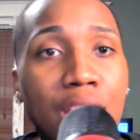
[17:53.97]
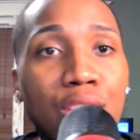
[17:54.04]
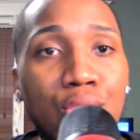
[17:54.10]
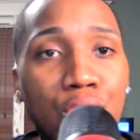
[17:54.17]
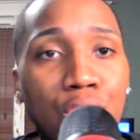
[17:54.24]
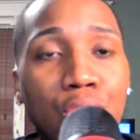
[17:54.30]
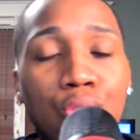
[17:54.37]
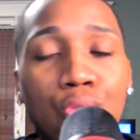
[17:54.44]
You
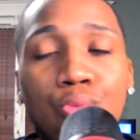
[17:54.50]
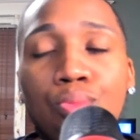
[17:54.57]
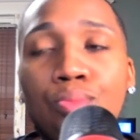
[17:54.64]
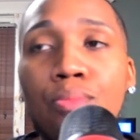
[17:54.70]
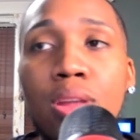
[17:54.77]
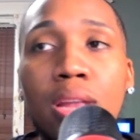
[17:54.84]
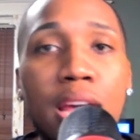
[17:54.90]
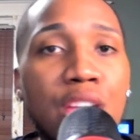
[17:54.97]
know,
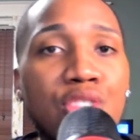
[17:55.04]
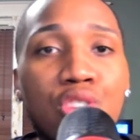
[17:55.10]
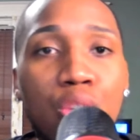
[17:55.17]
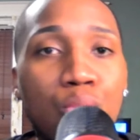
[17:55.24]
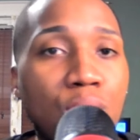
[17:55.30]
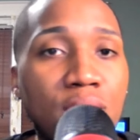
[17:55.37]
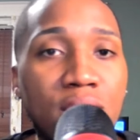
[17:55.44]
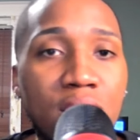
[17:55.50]
Malaysia don't
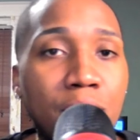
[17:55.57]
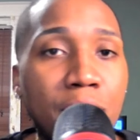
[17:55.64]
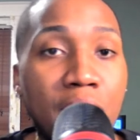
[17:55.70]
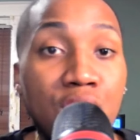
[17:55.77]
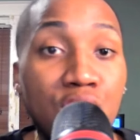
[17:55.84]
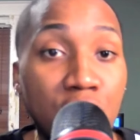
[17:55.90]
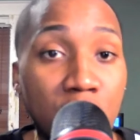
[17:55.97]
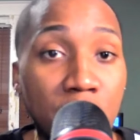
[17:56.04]
want to sit by
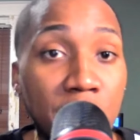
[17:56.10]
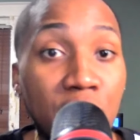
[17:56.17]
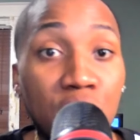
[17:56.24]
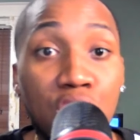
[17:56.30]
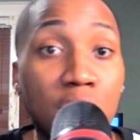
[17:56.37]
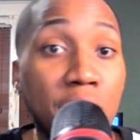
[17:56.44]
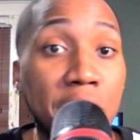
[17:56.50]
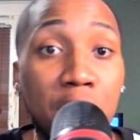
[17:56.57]
Jennifer.
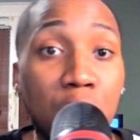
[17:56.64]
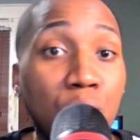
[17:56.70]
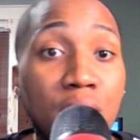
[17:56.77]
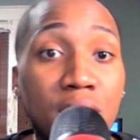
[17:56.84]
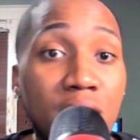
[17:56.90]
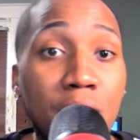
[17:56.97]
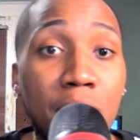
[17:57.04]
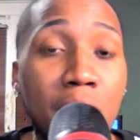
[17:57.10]
Jennifer don't want
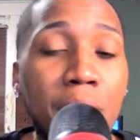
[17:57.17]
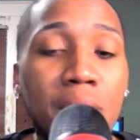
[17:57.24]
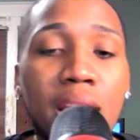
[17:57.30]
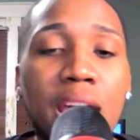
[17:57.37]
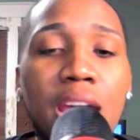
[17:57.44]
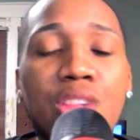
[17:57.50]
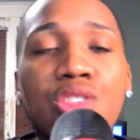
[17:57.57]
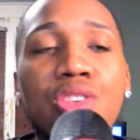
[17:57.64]
to sit by
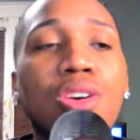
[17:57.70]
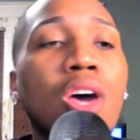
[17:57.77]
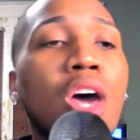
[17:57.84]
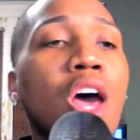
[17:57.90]
Malaysia.